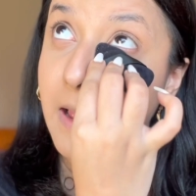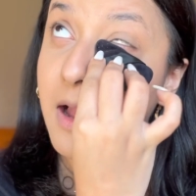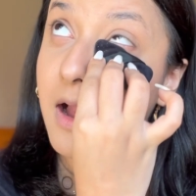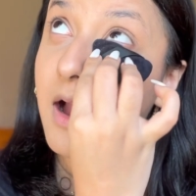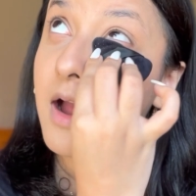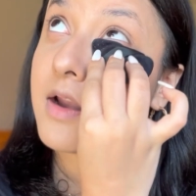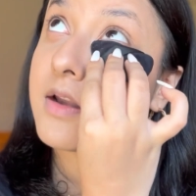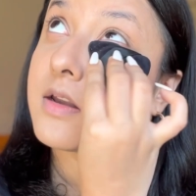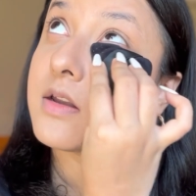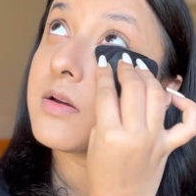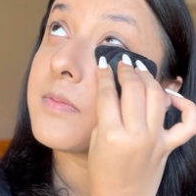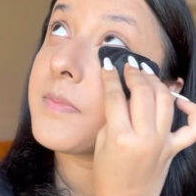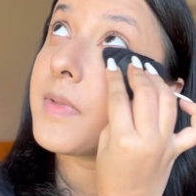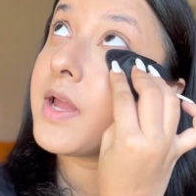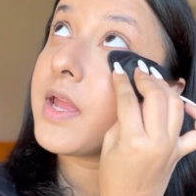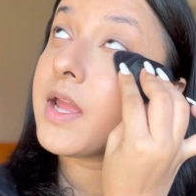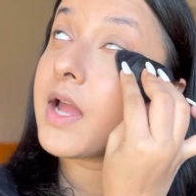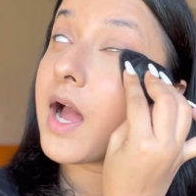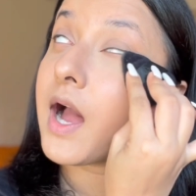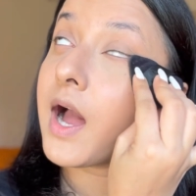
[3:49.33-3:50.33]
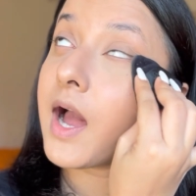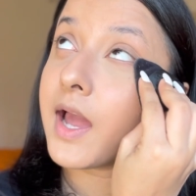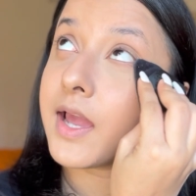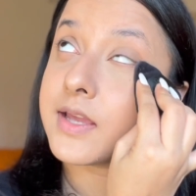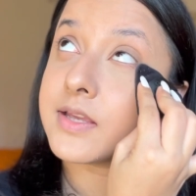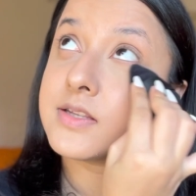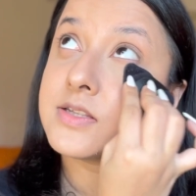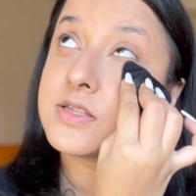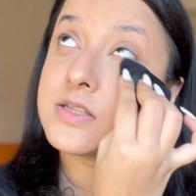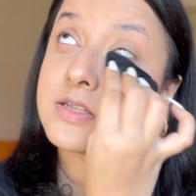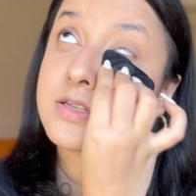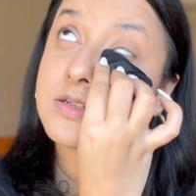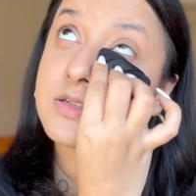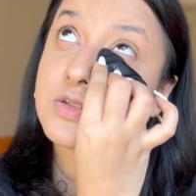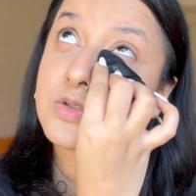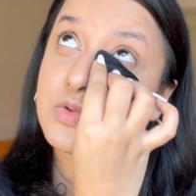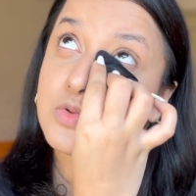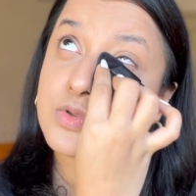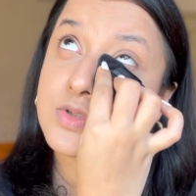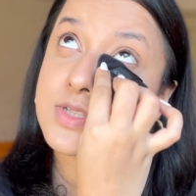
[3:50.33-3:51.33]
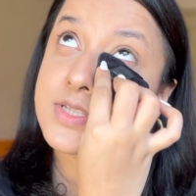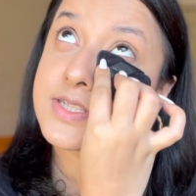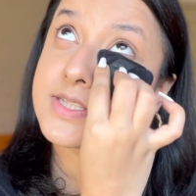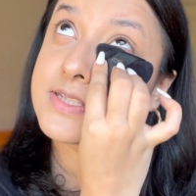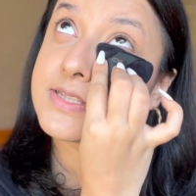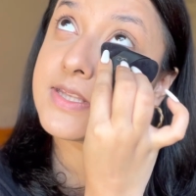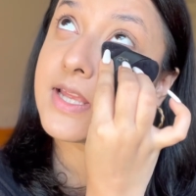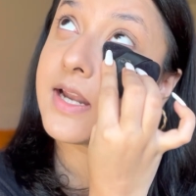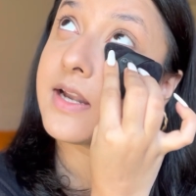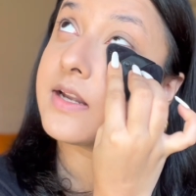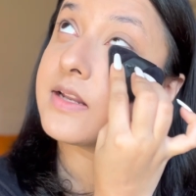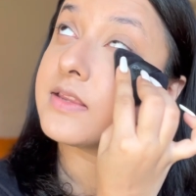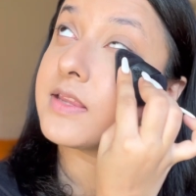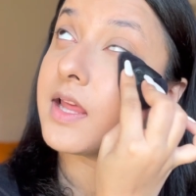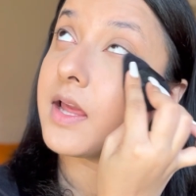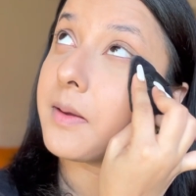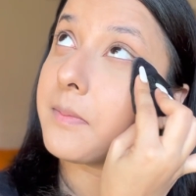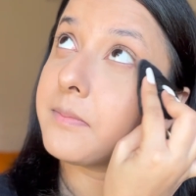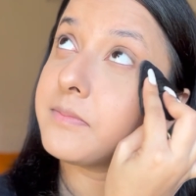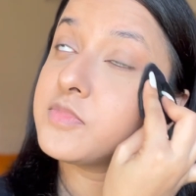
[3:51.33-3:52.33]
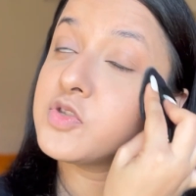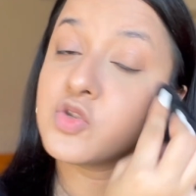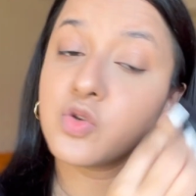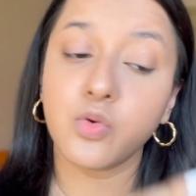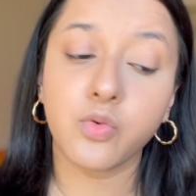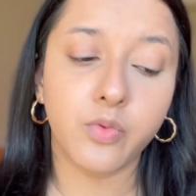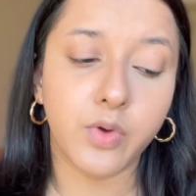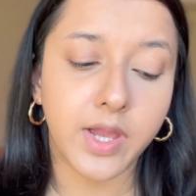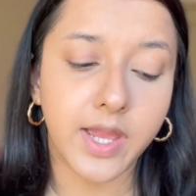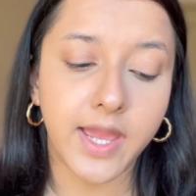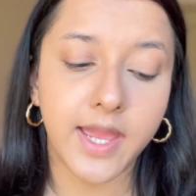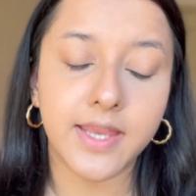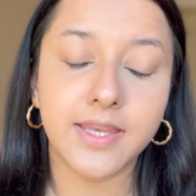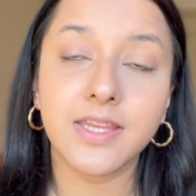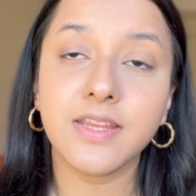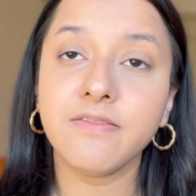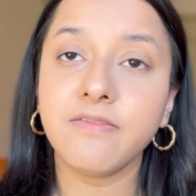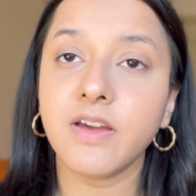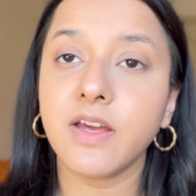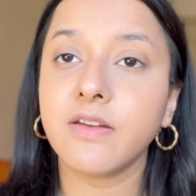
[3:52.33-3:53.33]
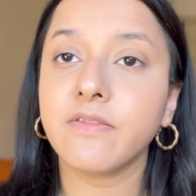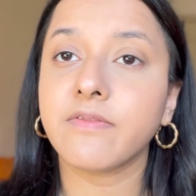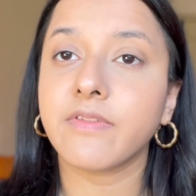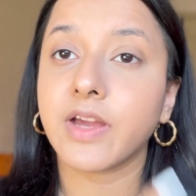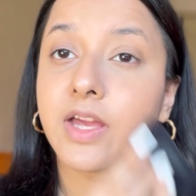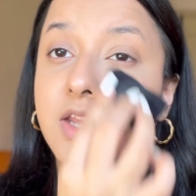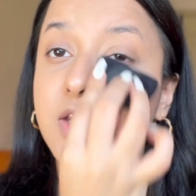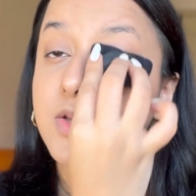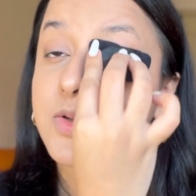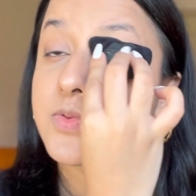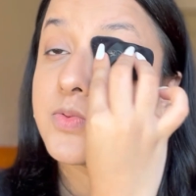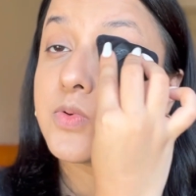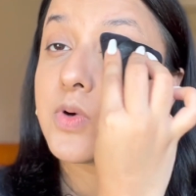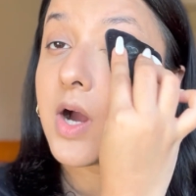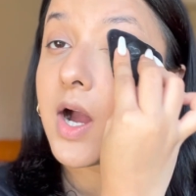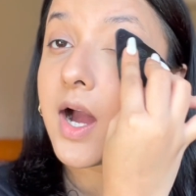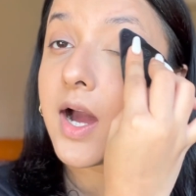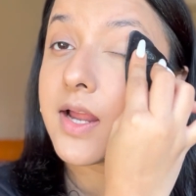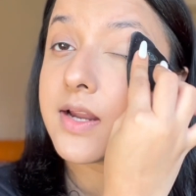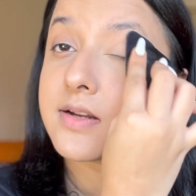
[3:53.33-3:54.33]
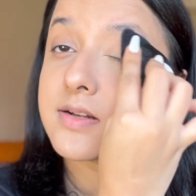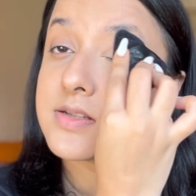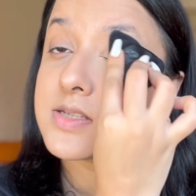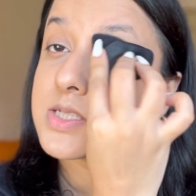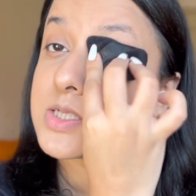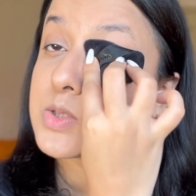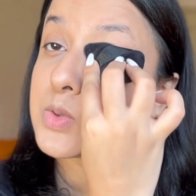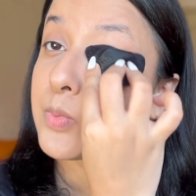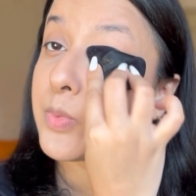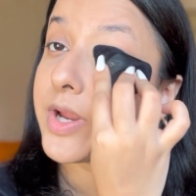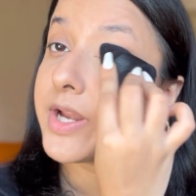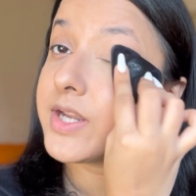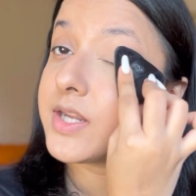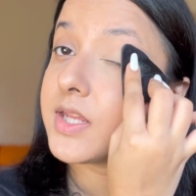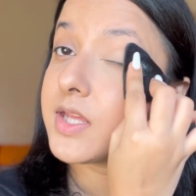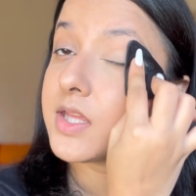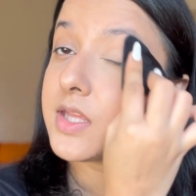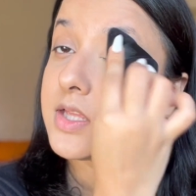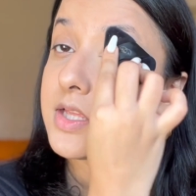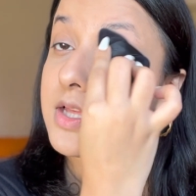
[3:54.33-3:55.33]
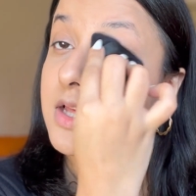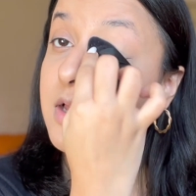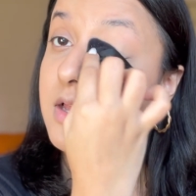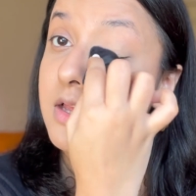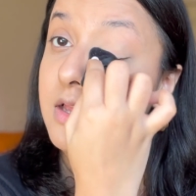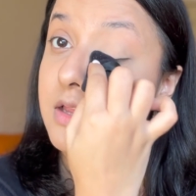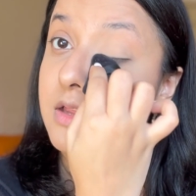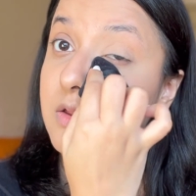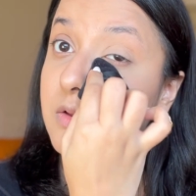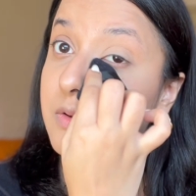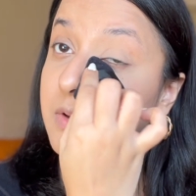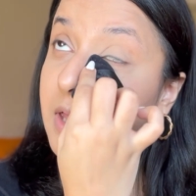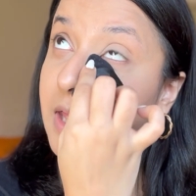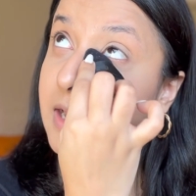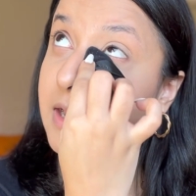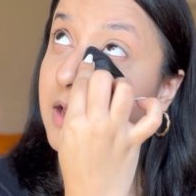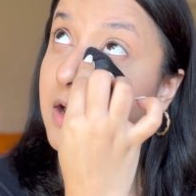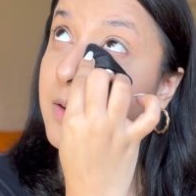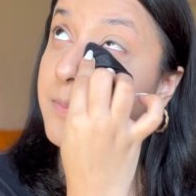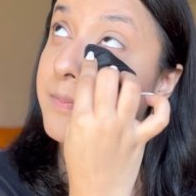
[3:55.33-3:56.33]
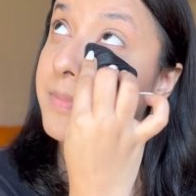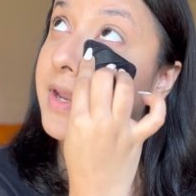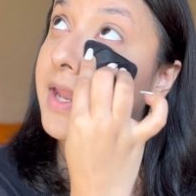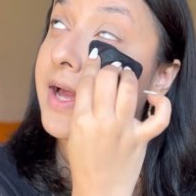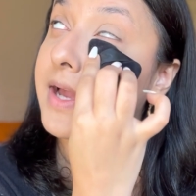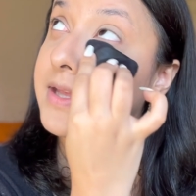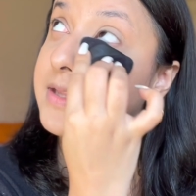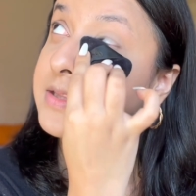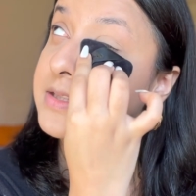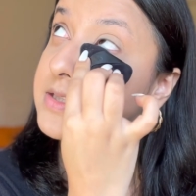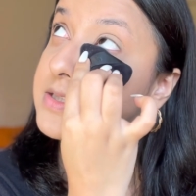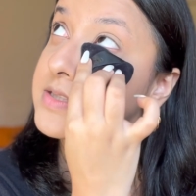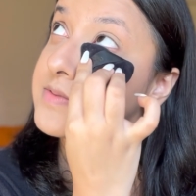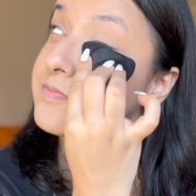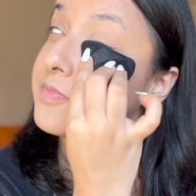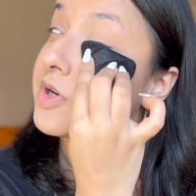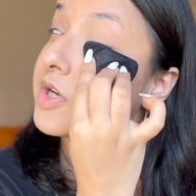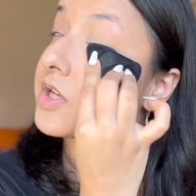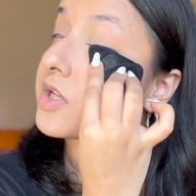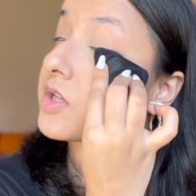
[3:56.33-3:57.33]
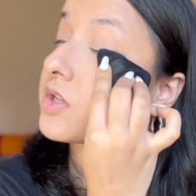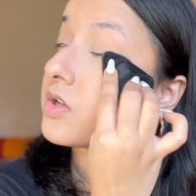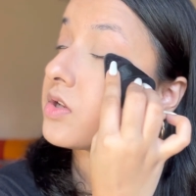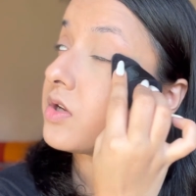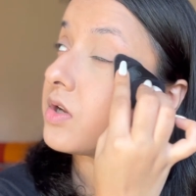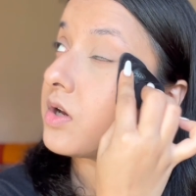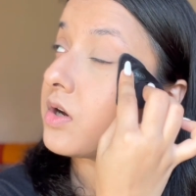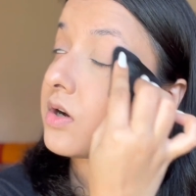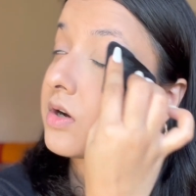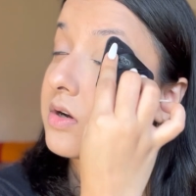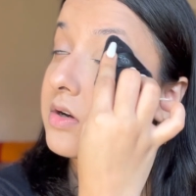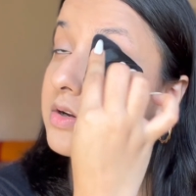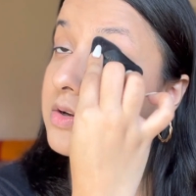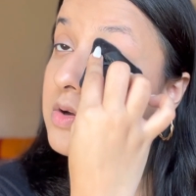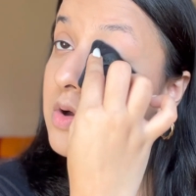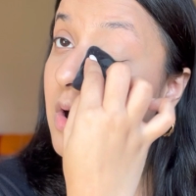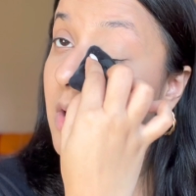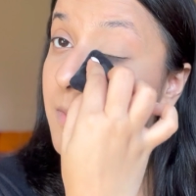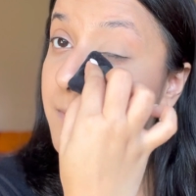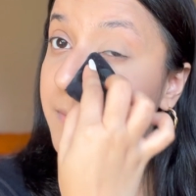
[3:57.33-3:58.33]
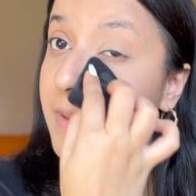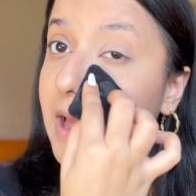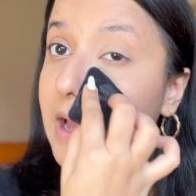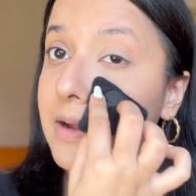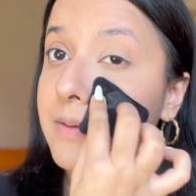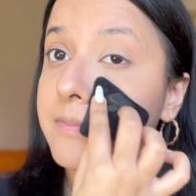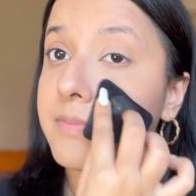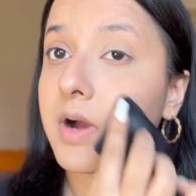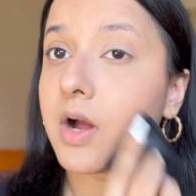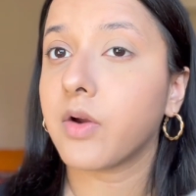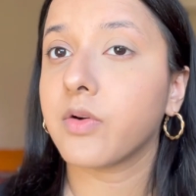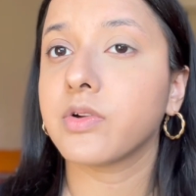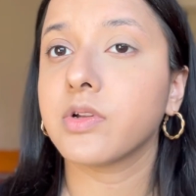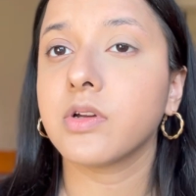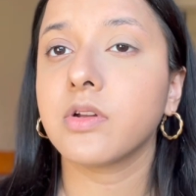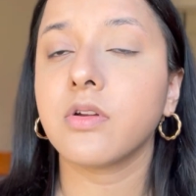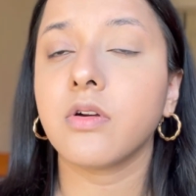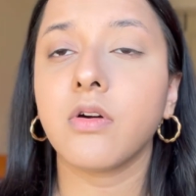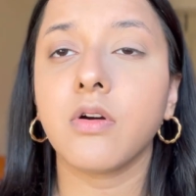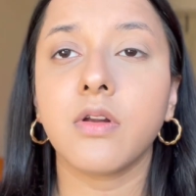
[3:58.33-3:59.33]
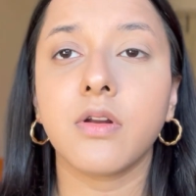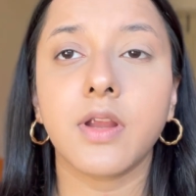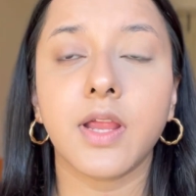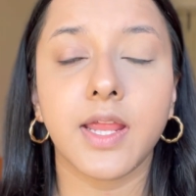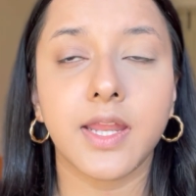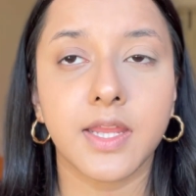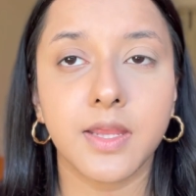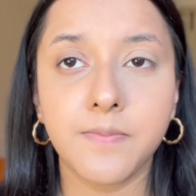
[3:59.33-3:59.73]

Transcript: under my eyes to set them. So anywhere where you are sweaty, you can apply this particular compact powder or any